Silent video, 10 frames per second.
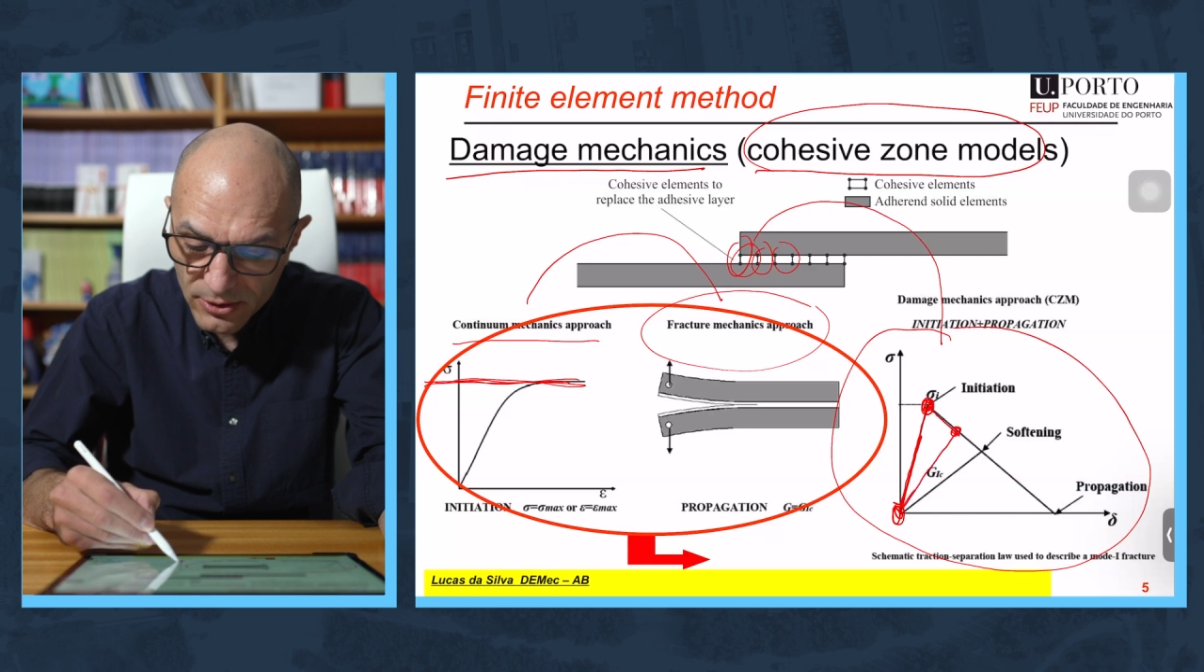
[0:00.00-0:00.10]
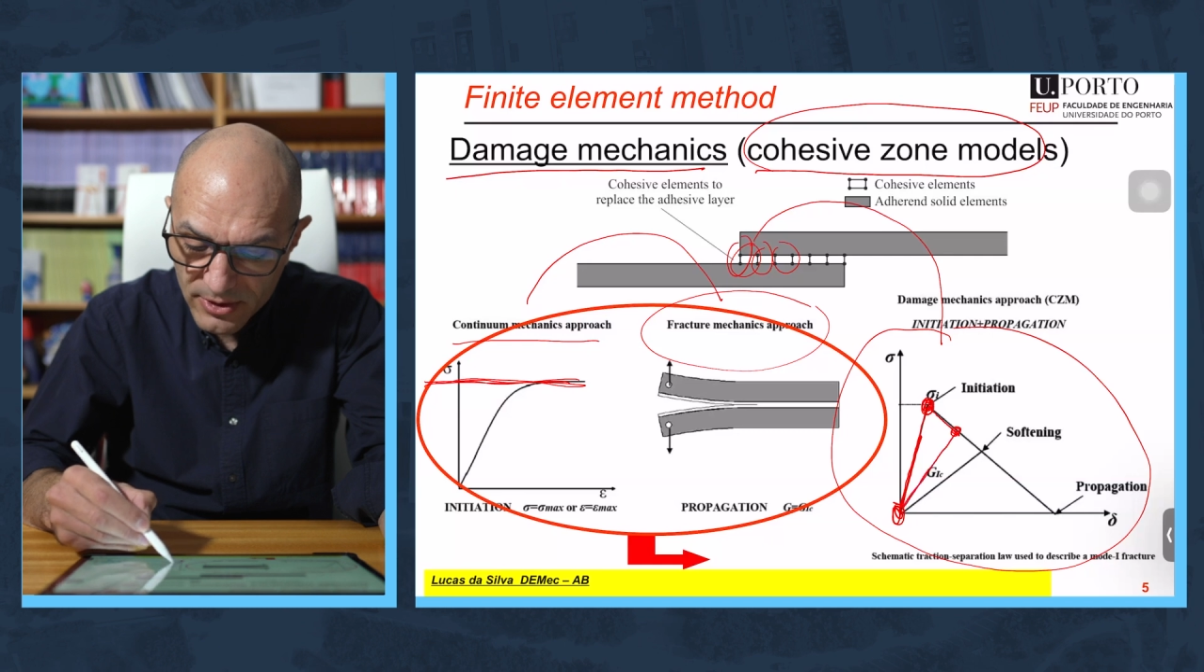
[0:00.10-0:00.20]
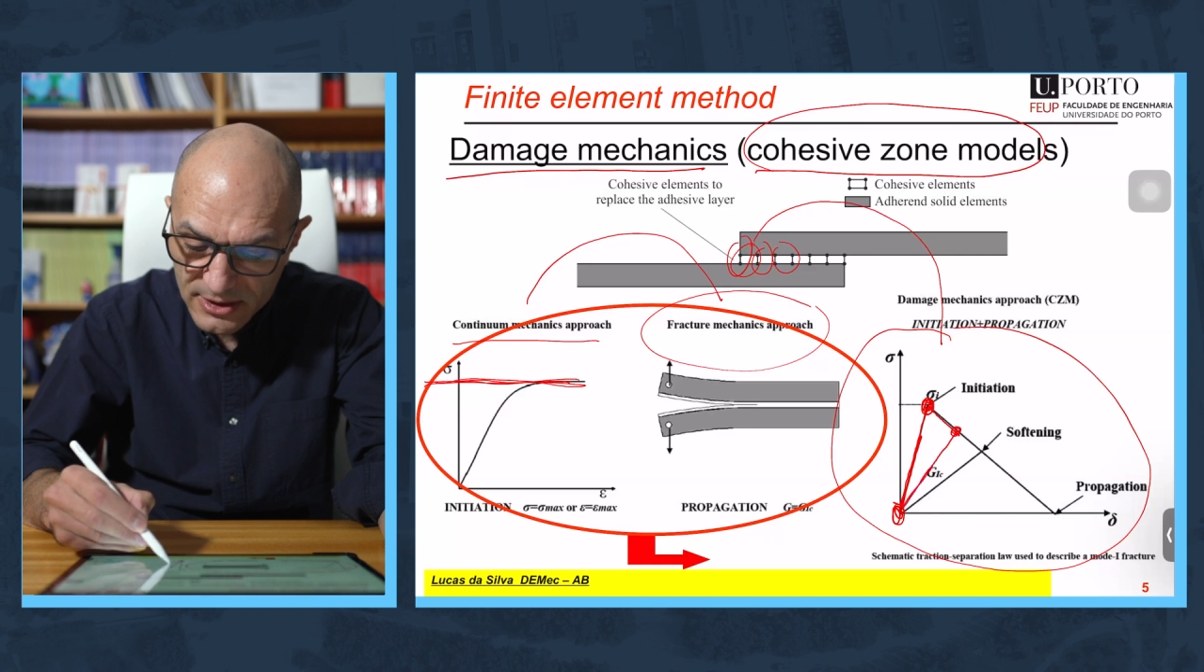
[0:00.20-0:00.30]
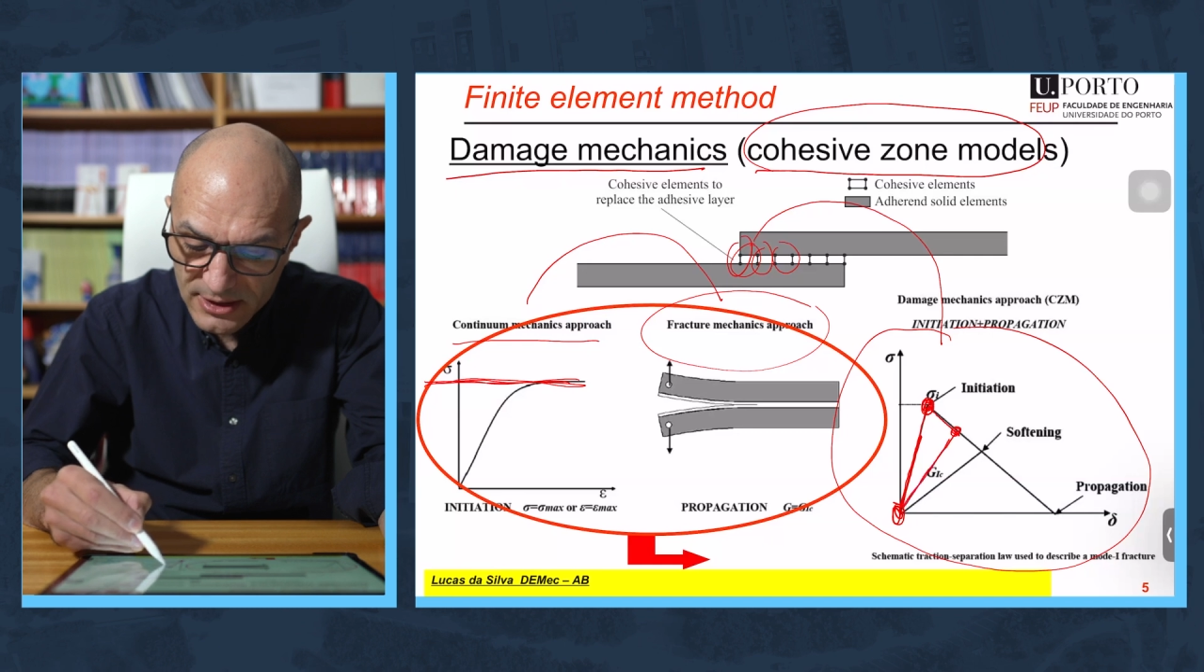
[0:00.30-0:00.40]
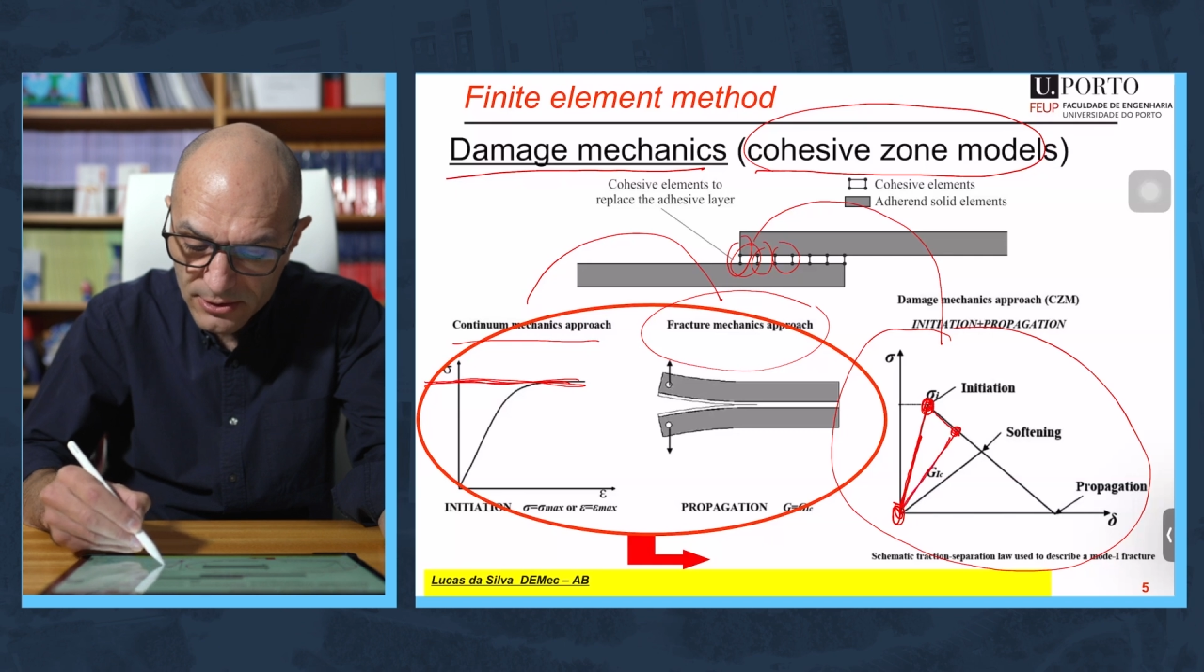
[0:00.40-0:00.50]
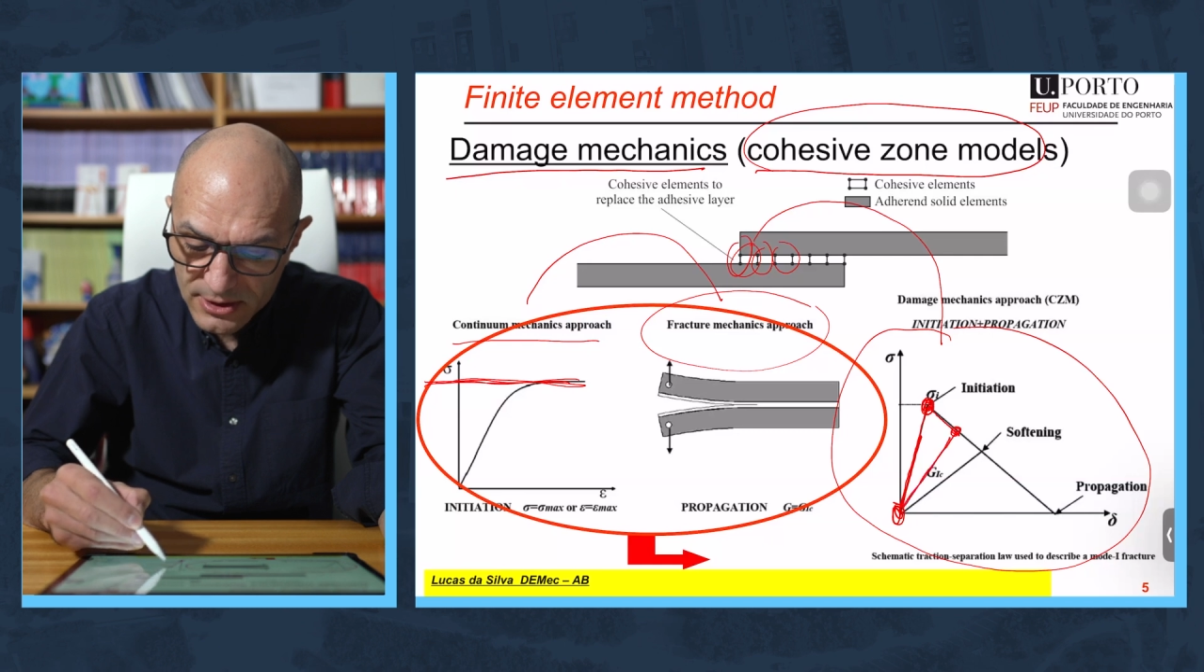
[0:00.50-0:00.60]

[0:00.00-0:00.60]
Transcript: you will see the